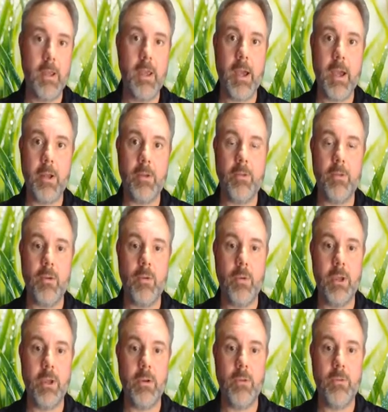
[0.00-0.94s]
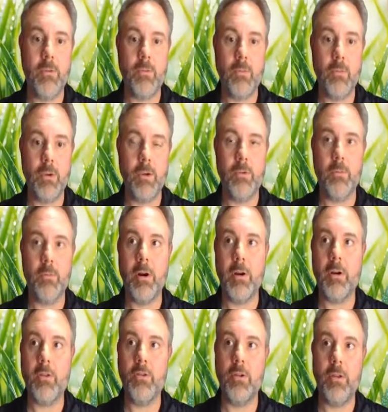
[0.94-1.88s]
yeah. So we use
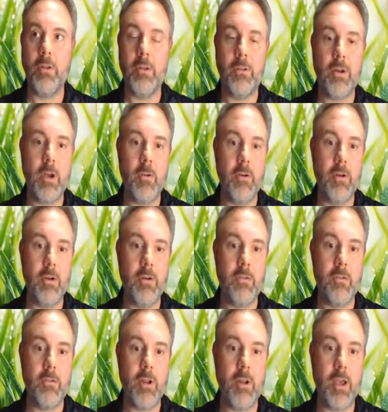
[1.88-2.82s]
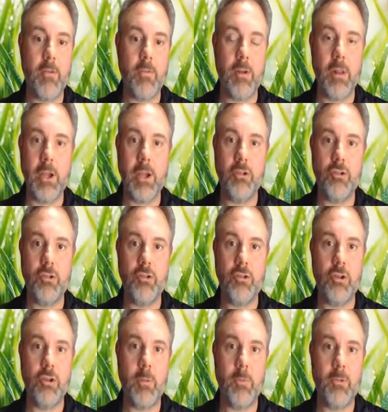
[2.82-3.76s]
markers all the time to understand
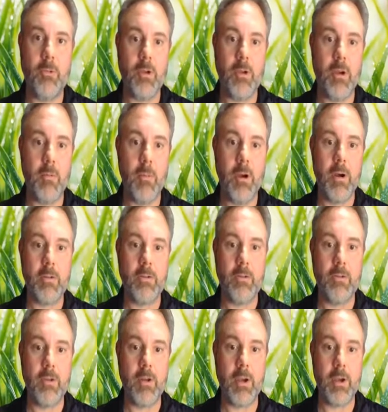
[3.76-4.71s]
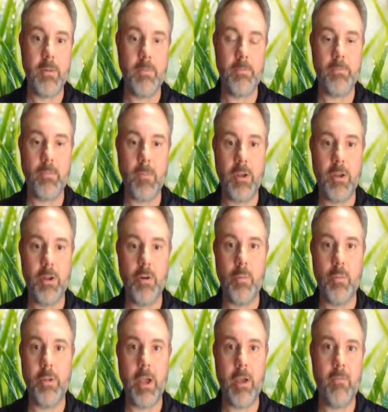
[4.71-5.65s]
relationships amongst
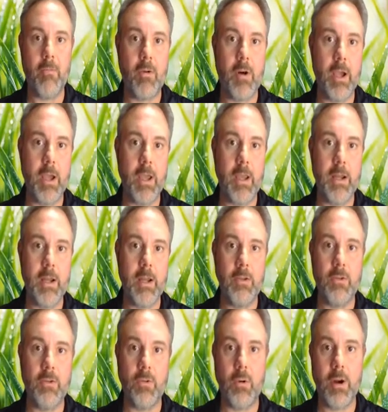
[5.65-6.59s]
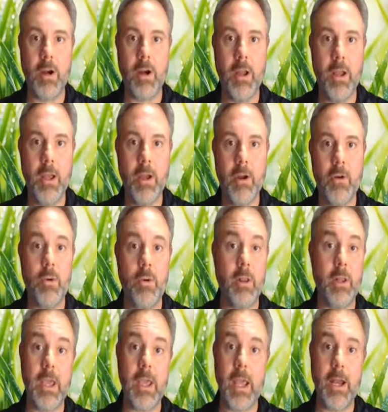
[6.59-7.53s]
plant varieties or
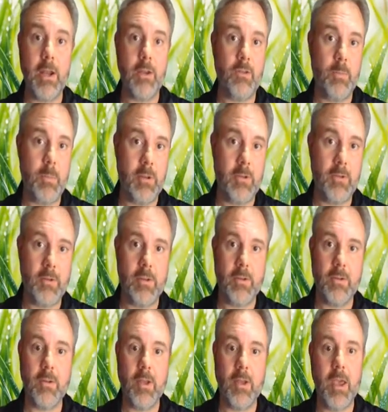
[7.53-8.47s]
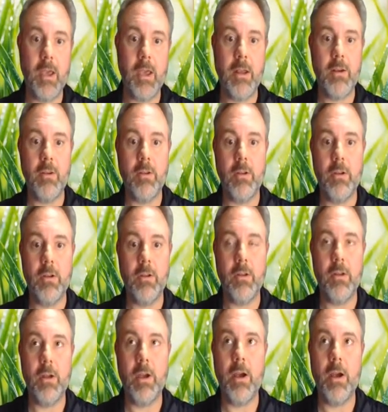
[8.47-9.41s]
really any species. And
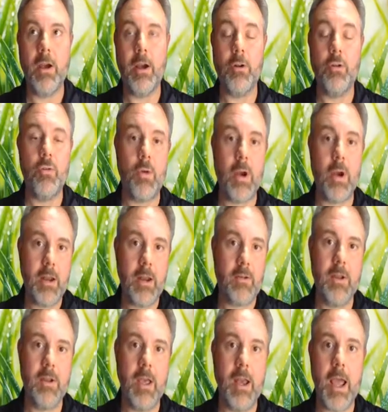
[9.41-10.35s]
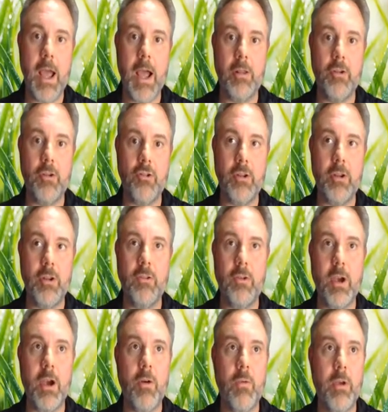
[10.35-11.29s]
a great analogy to
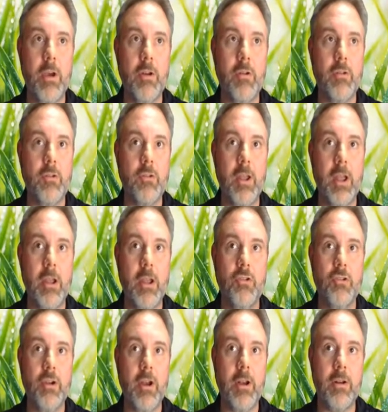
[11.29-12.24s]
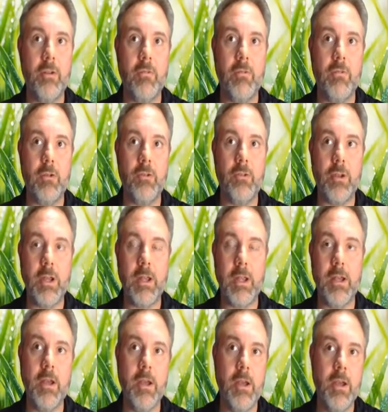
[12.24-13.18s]
how we understand genetic
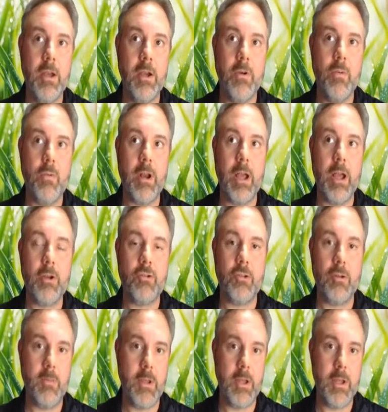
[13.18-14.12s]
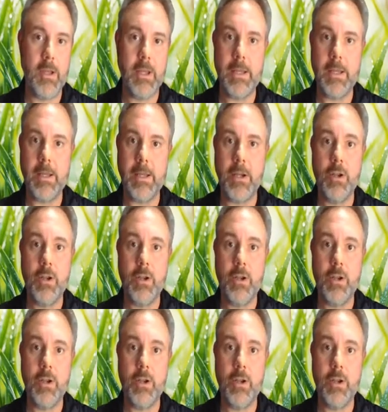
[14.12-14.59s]
diversity would actually be in